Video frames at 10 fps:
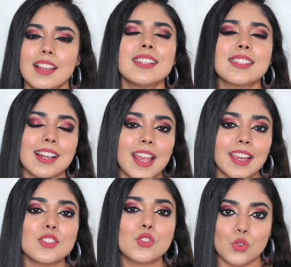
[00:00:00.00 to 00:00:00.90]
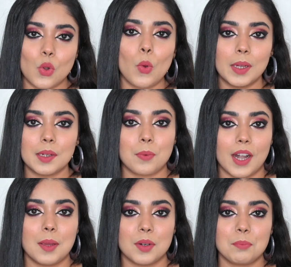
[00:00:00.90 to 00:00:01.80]
it's like a strobing
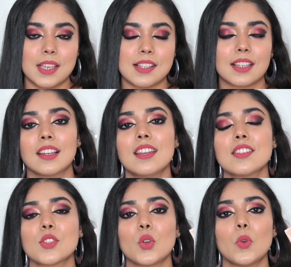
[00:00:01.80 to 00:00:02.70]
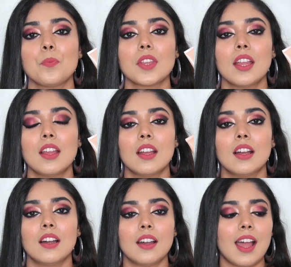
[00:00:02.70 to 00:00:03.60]
primer basically. So
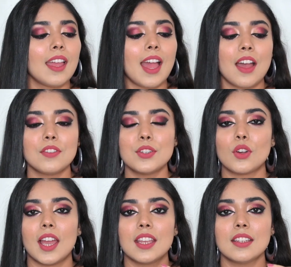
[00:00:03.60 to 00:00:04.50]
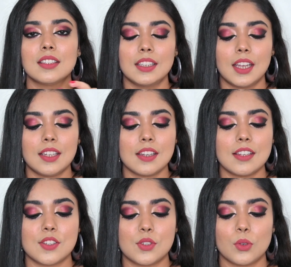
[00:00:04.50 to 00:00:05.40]
I haven't tried it yet,
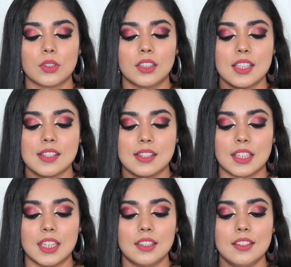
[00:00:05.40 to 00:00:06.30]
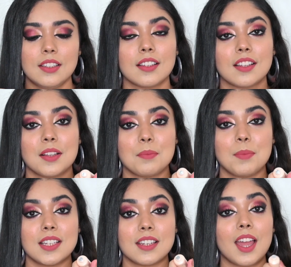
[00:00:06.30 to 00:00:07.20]
it's totally sealed,
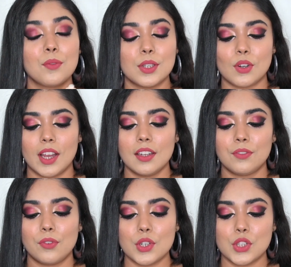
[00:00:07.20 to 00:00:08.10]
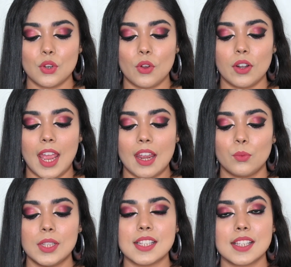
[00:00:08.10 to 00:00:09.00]
but I will try it for sure and
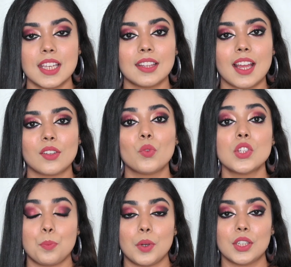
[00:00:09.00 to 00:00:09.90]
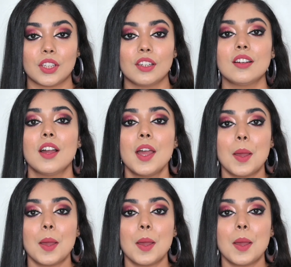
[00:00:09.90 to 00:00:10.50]
will see that which particular